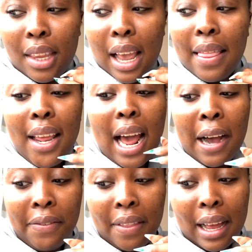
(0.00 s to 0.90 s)
and then
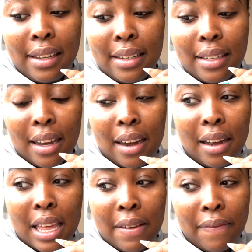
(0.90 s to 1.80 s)
after that
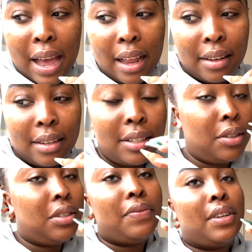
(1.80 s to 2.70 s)
uh event, it's
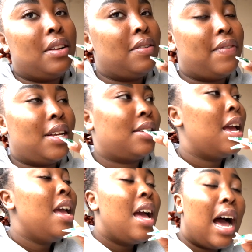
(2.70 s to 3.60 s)
not even an event,
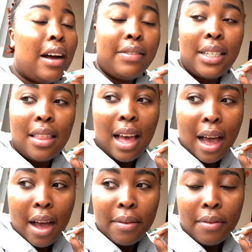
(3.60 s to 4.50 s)
after
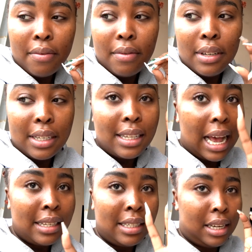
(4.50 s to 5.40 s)
that
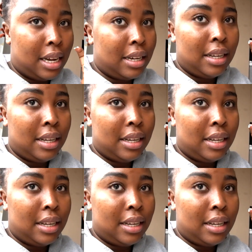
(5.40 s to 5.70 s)
disaster